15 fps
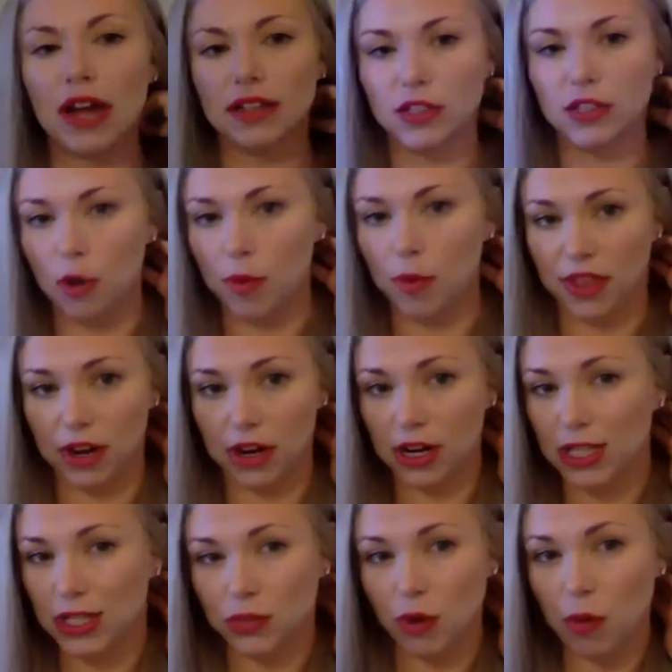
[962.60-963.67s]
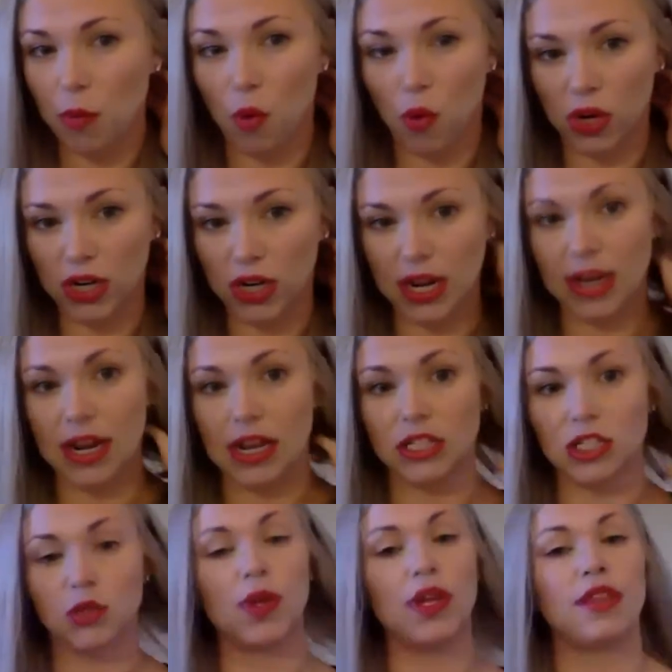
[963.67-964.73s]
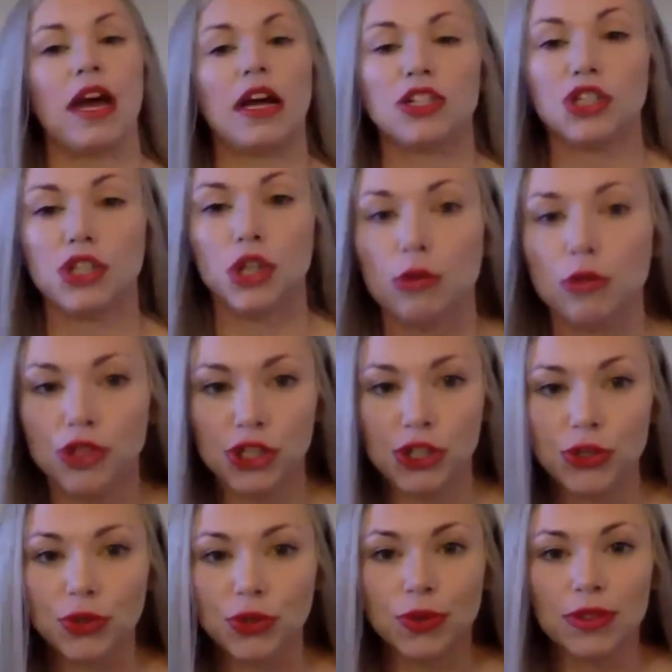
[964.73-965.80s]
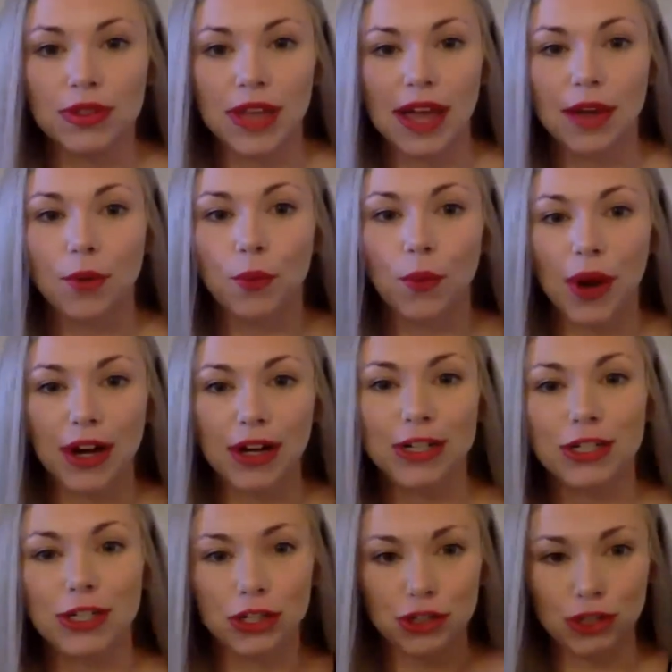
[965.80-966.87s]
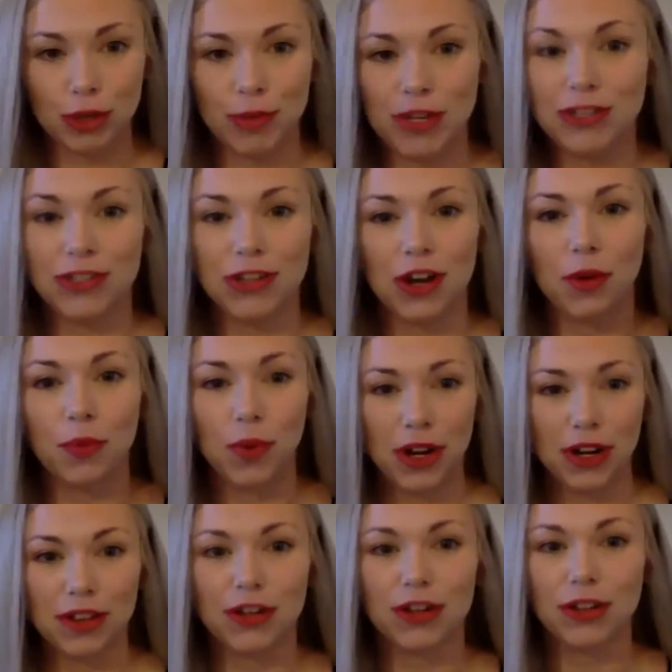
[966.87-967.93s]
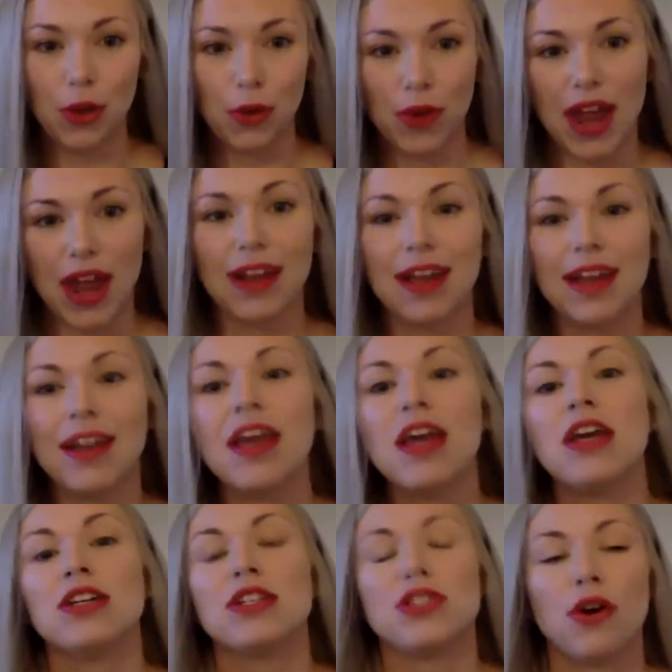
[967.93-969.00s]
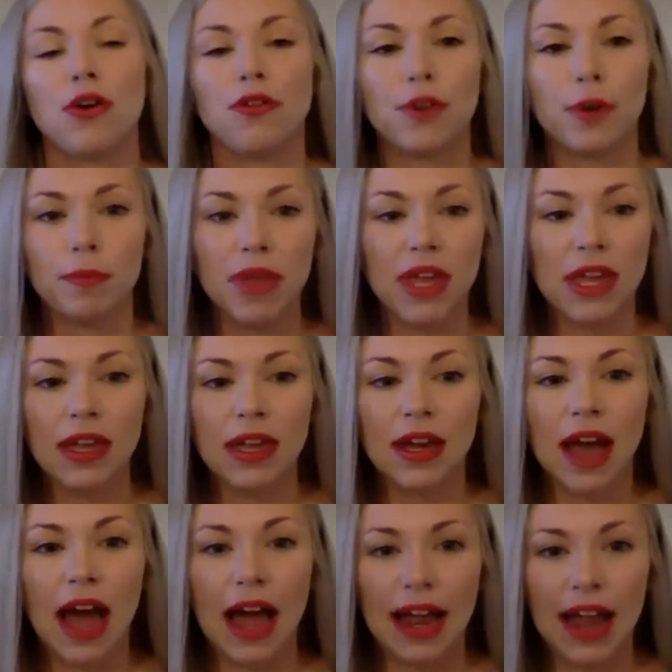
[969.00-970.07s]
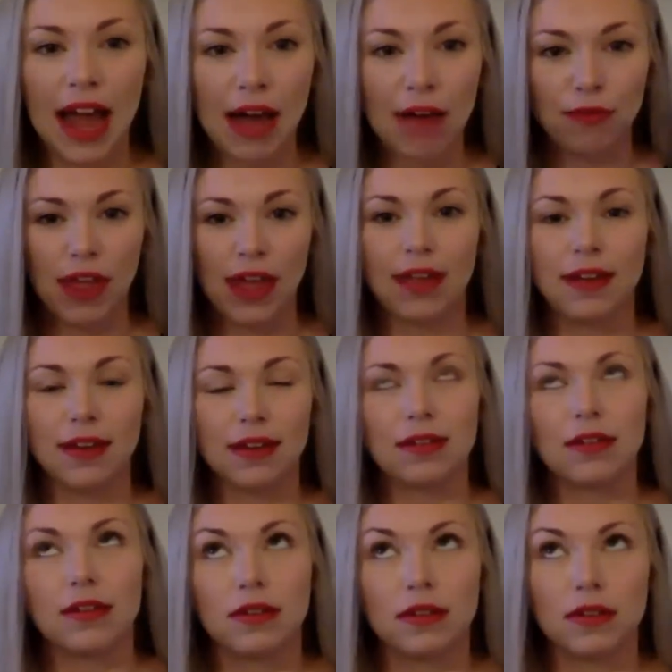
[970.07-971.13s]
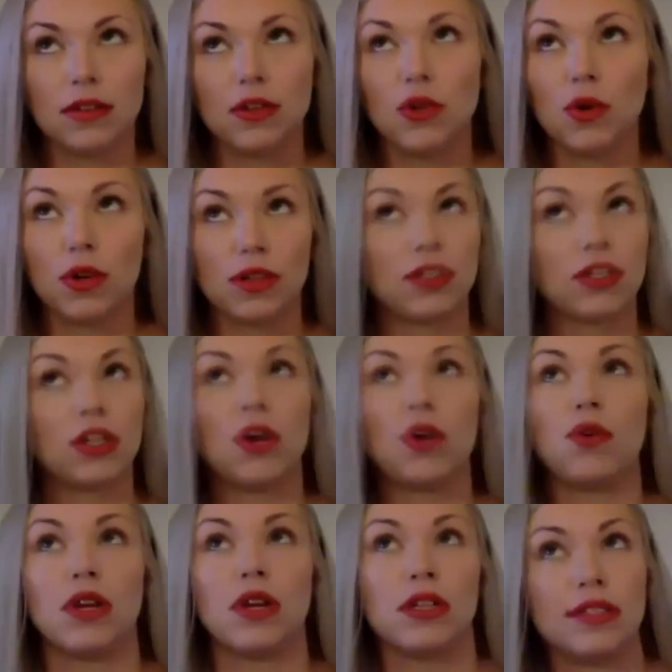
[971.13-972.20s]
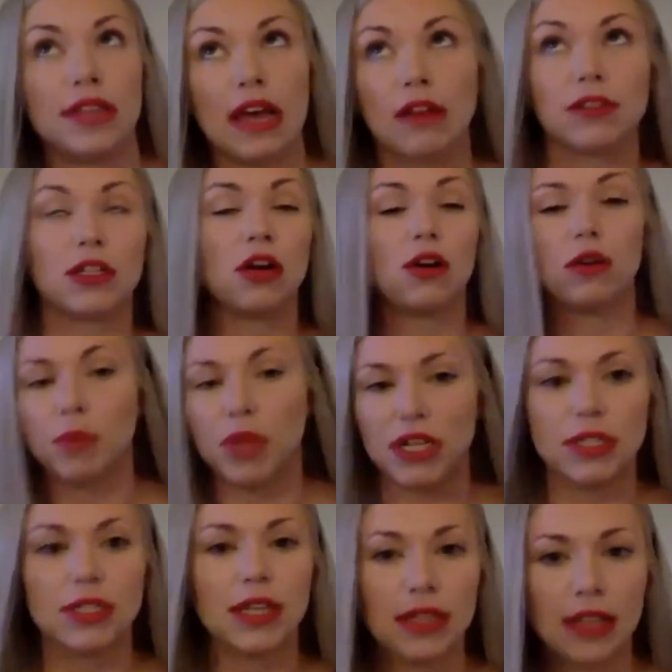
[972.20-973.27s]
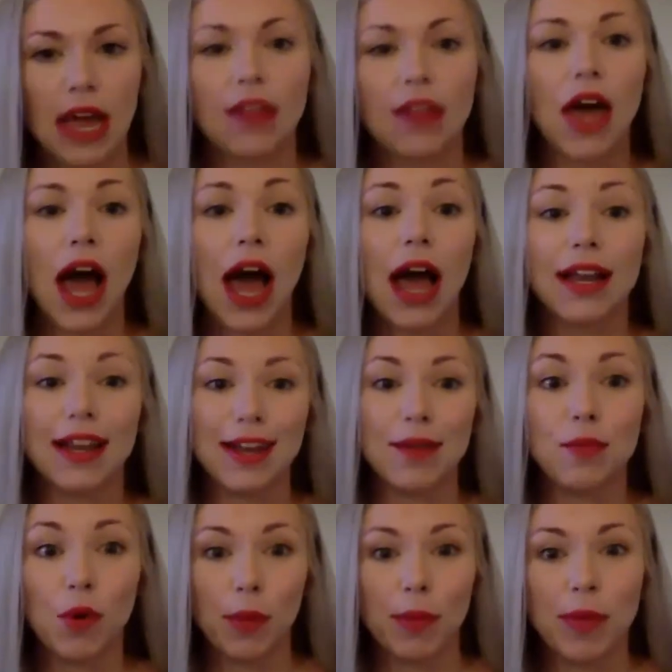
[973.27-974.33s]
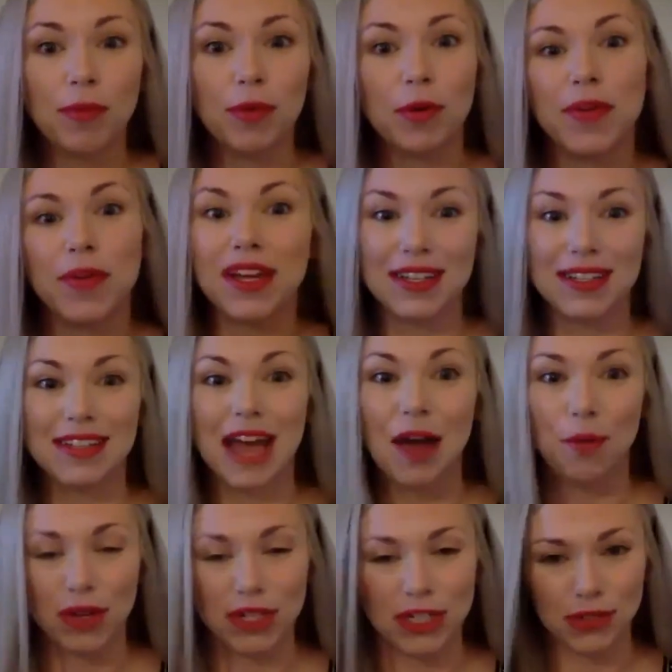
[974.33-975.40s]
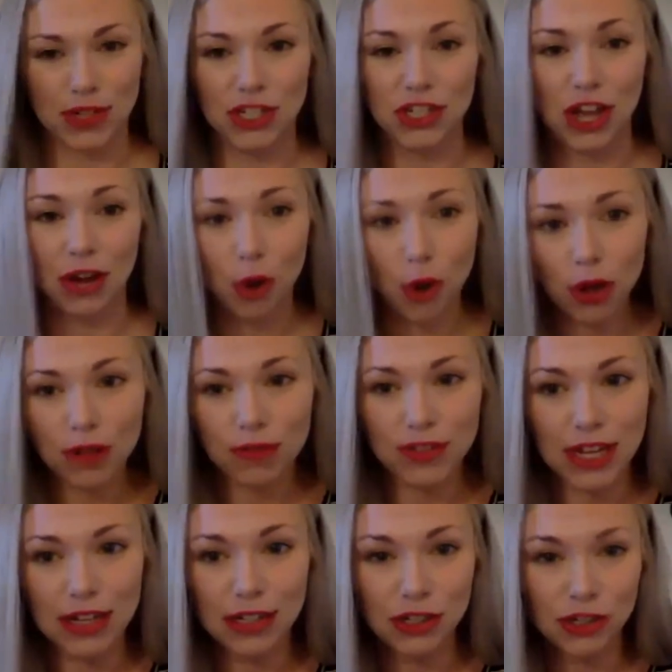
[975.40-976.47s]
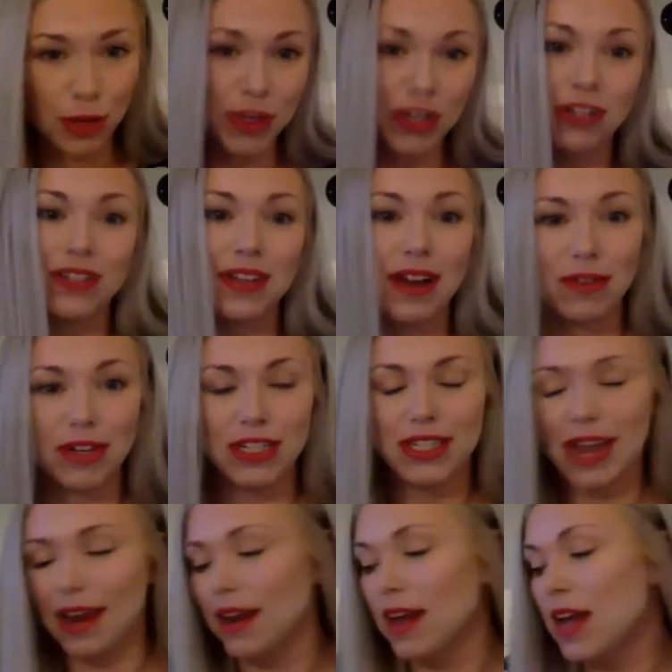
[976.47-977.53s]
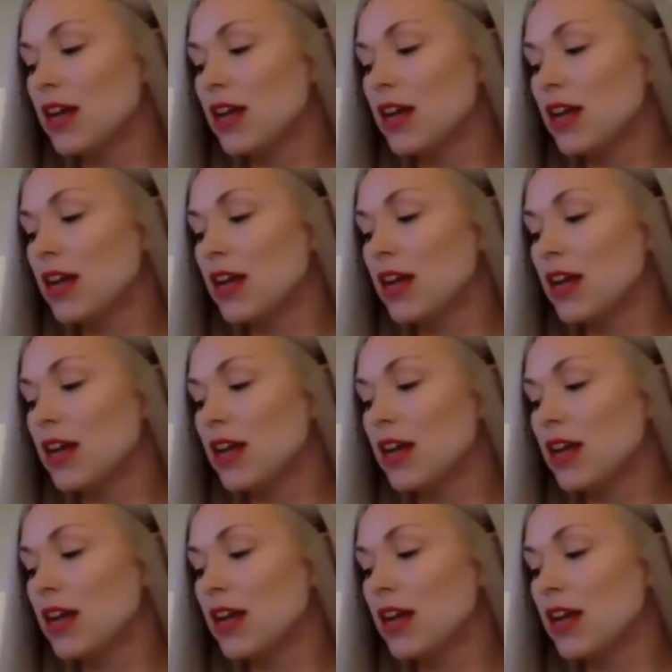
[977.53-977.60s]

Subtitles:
know, but there is a report in eSuite that shows you like where your distributors are, where they're located. So for me, I have like North Dakota, South Dakota, places like that I need more people because I want to reach that goal of 10 distributors in every state.